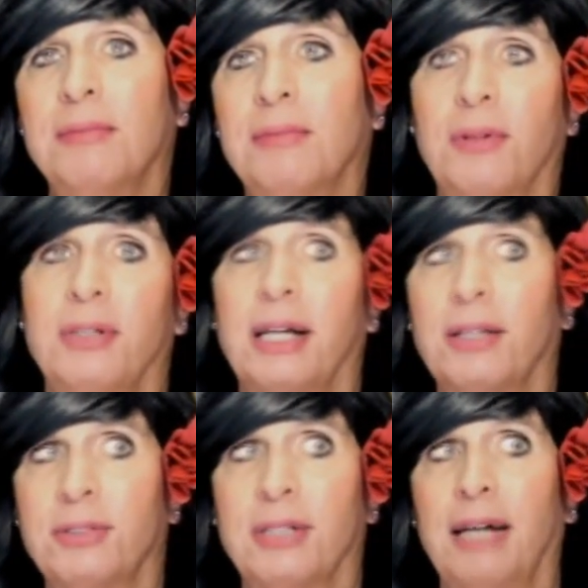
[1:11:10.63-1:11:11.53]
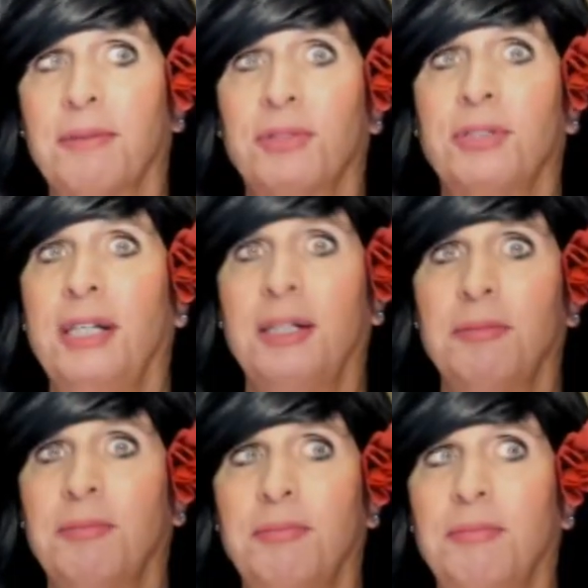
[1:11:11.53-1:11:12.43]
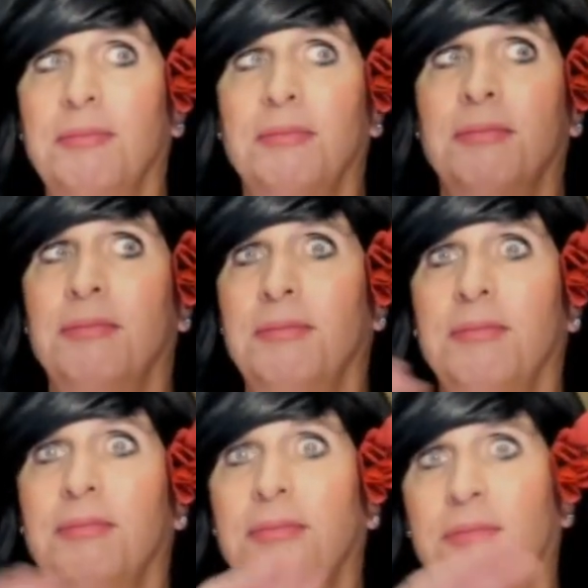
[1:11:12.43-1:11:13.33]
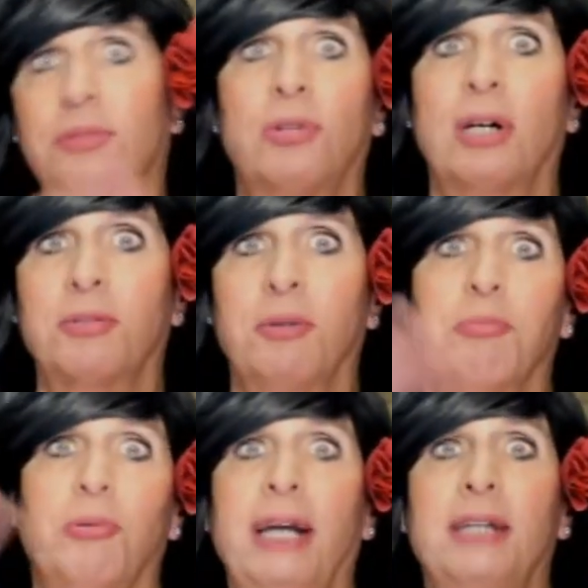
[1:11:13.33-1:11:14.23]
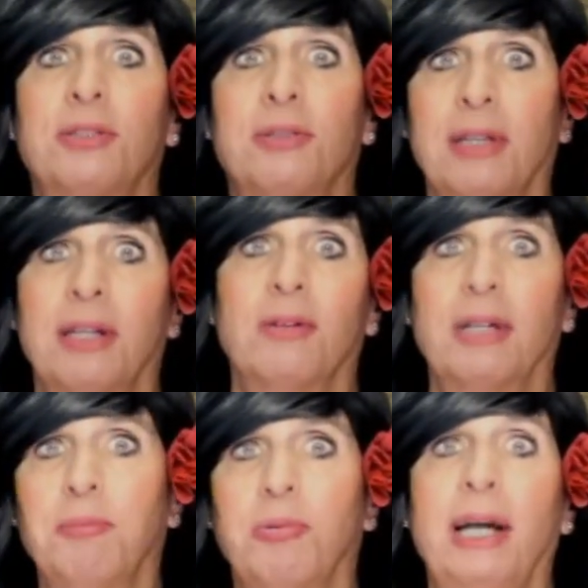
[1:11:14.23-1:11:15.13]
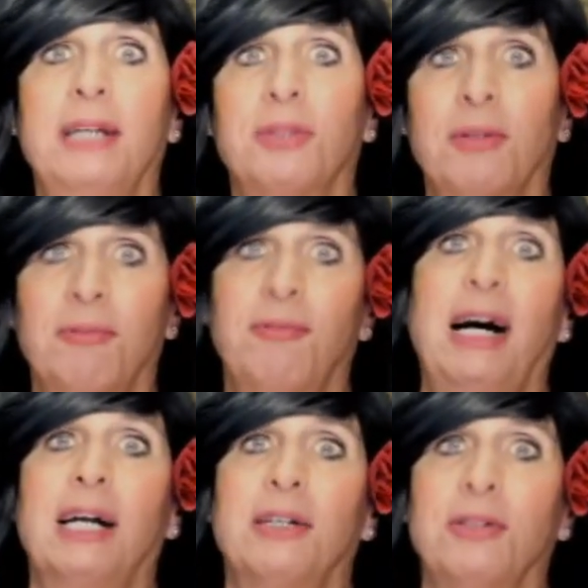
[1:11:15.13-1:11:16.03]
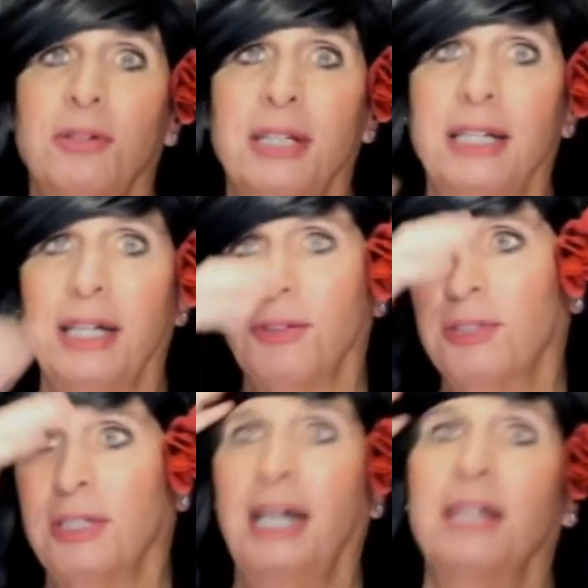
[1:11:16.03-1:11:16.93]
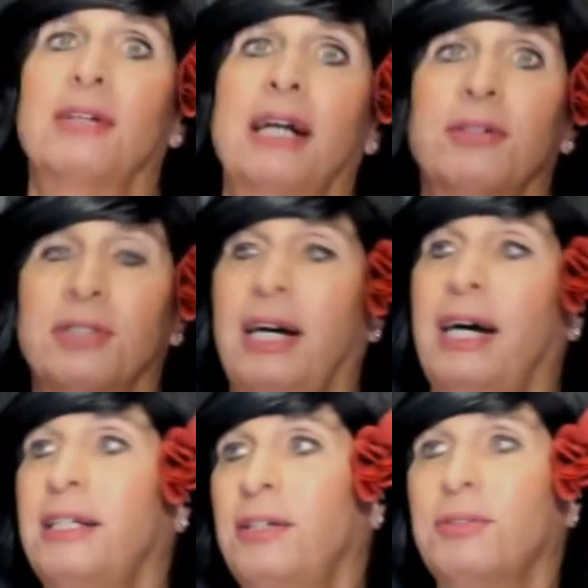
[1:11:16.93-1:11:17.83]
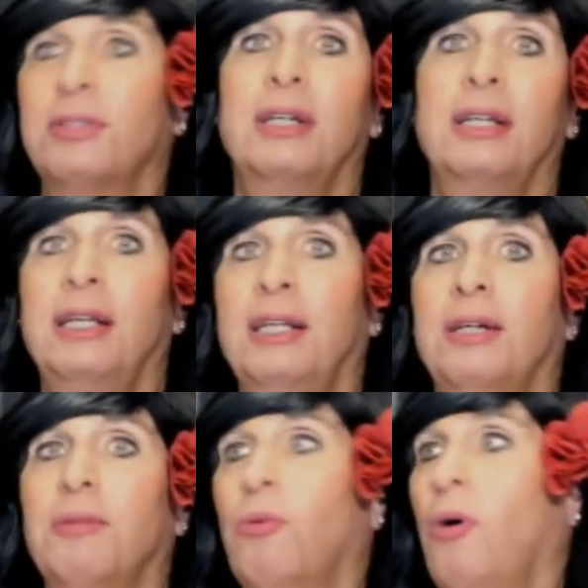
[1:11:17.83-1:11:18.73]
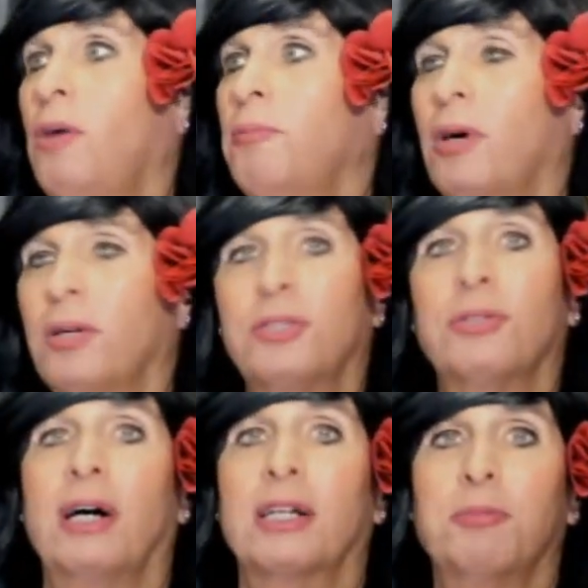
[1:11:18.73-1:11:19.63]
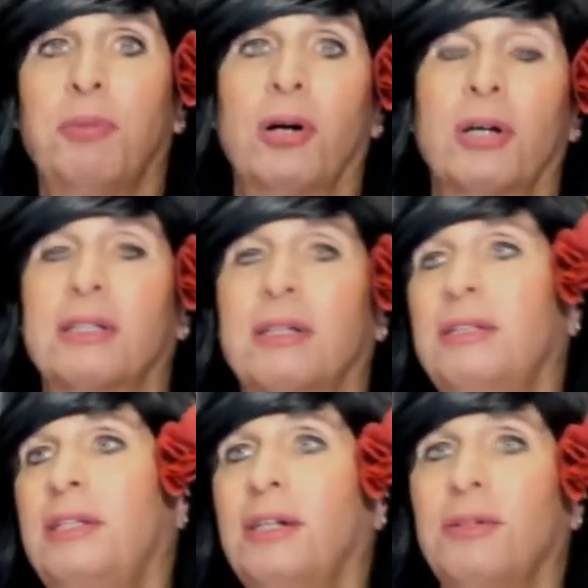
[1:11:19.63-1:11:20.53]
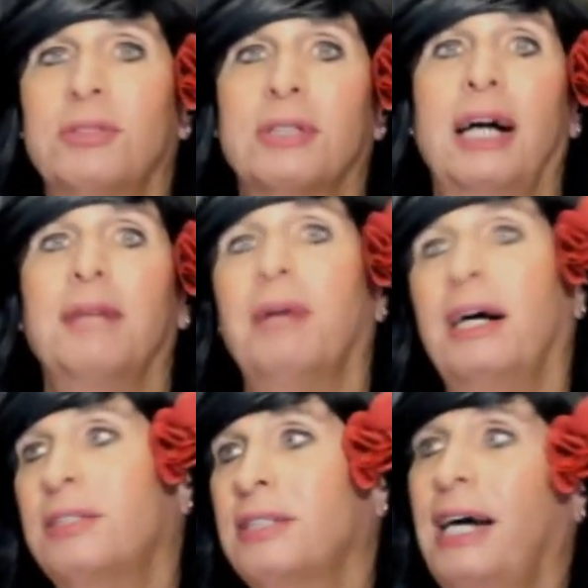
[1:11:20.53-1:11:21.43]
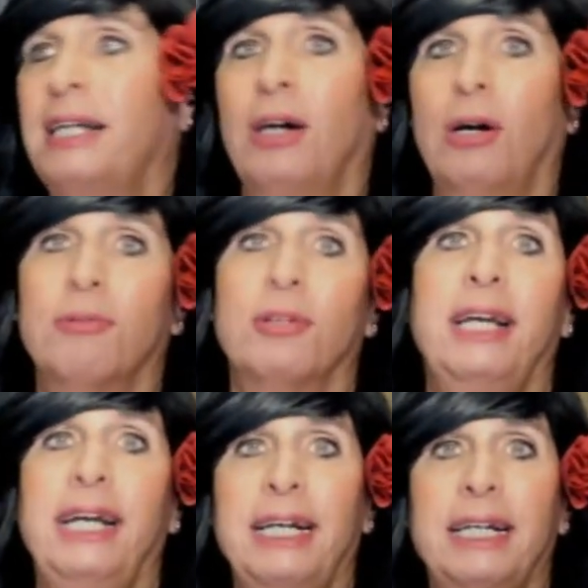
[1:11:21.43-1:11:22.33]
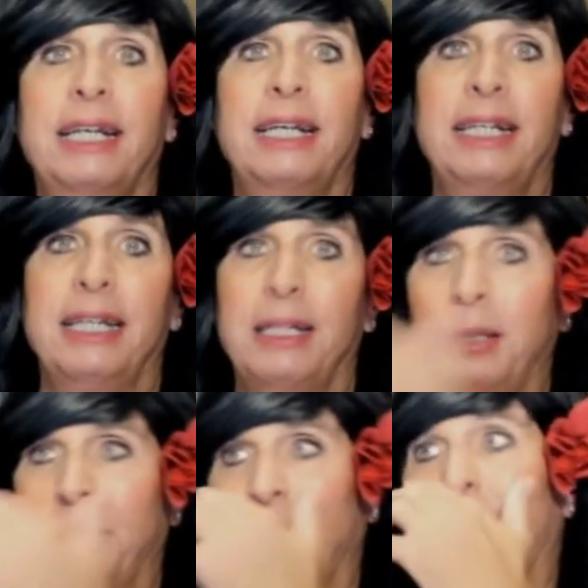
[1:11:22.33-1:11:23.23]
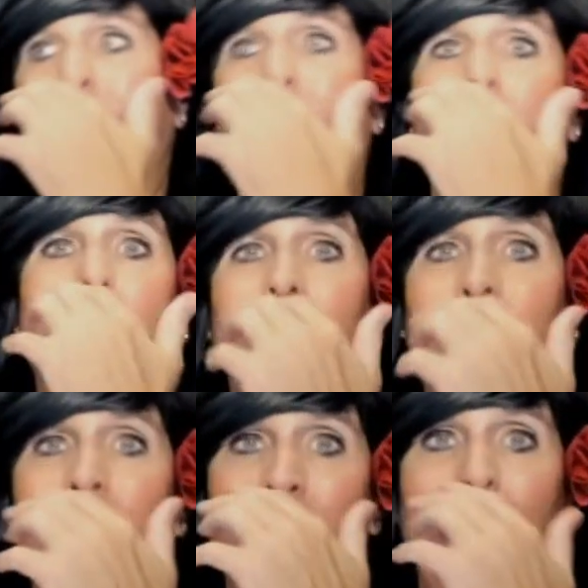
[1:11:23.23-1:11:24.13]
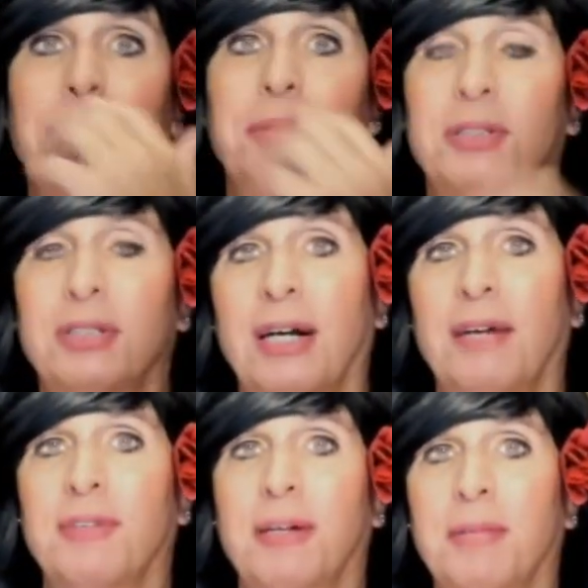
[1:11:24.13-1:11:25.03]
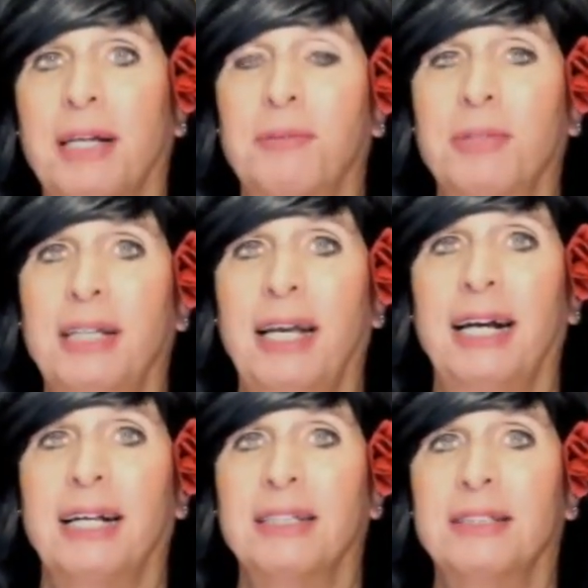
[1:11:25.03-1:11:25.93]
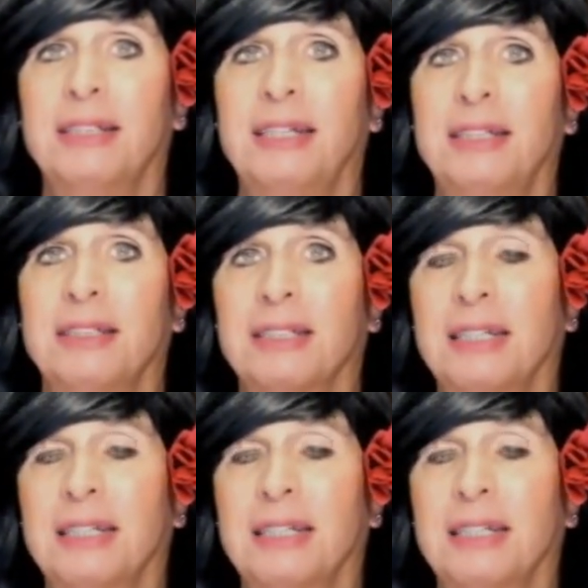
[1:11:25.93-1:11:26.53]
On the other side, we're seeing trucks with brakes, literally brakes on fire on the other side. On our side, there's Walmart trucks parked, you know, side by side, overheated and hoods up and stuff. And I'm like, what the hell is this?